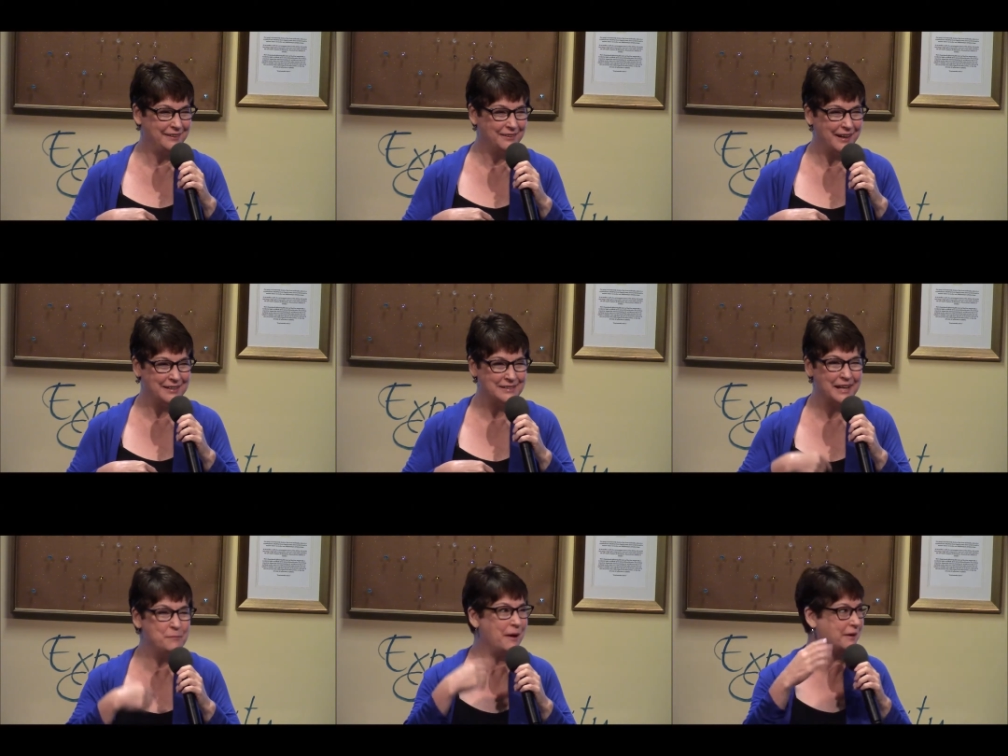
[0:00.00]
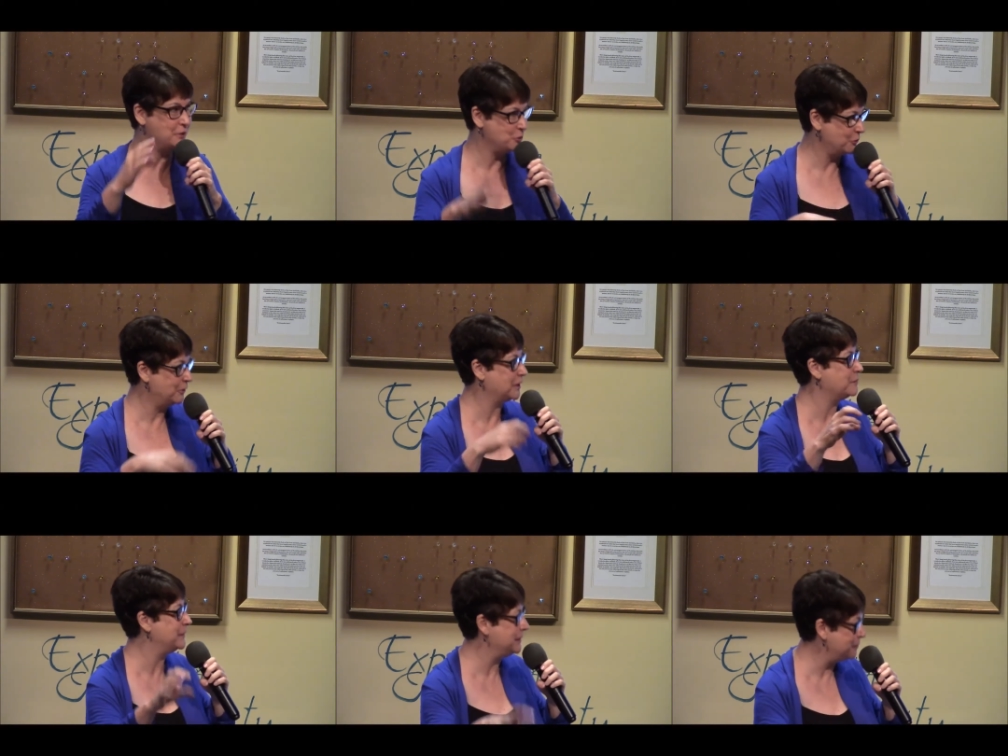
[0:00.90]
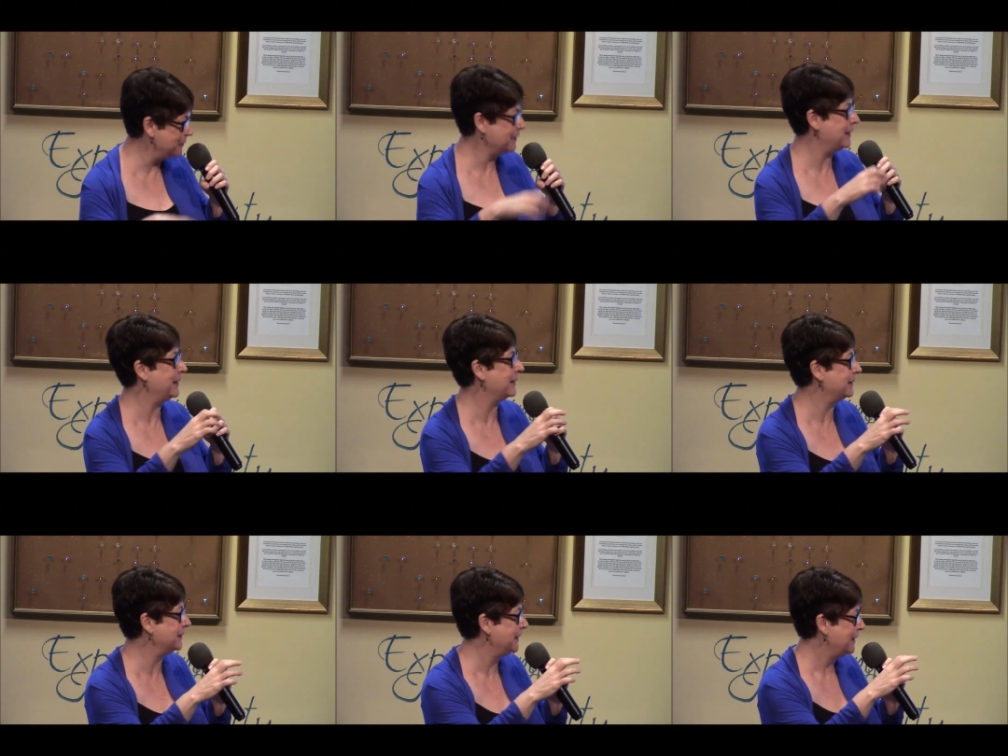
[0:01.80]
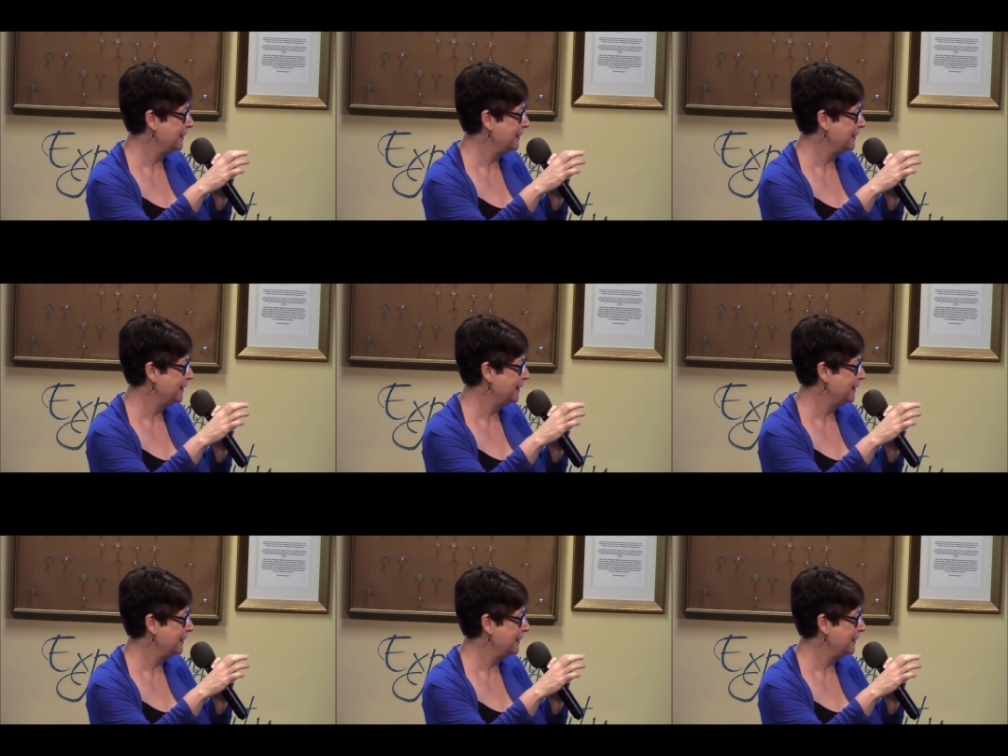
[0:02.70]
Right? It's not about controlling and manipulating and,